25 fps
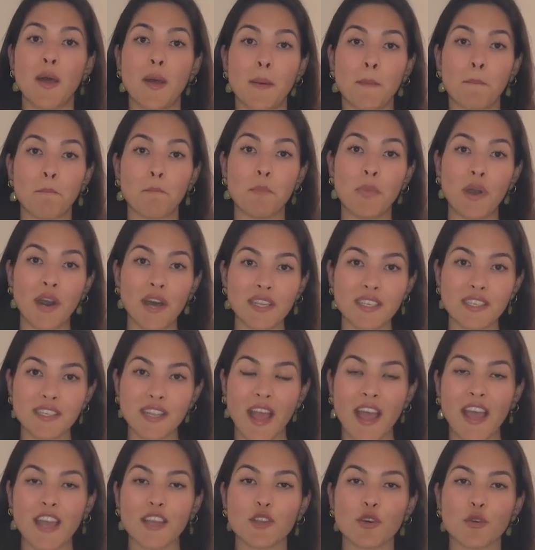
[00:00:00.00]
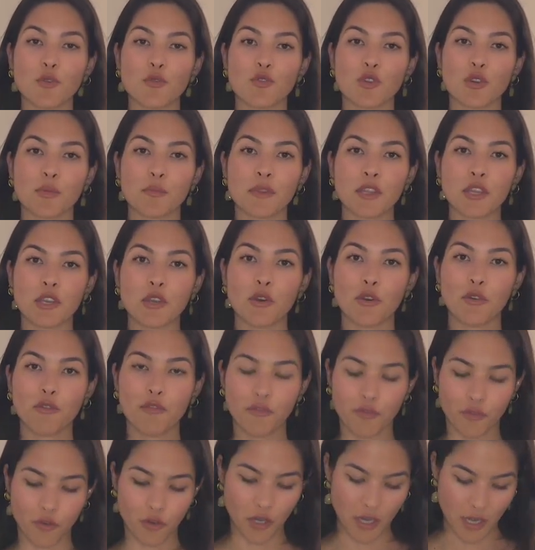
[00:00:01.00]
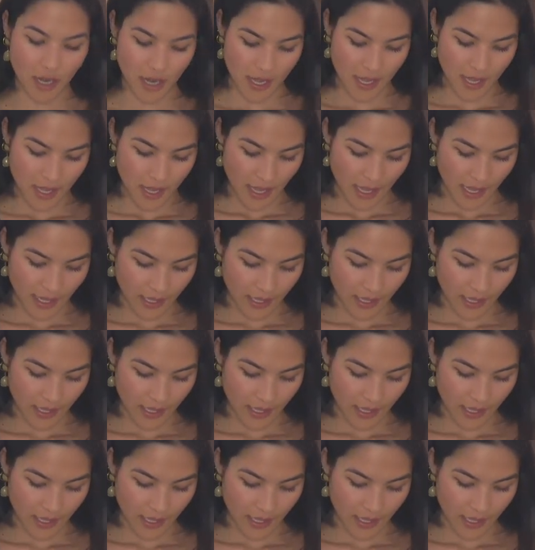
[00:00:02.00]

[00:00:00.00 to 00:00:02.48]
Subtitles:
but I don't normally go for a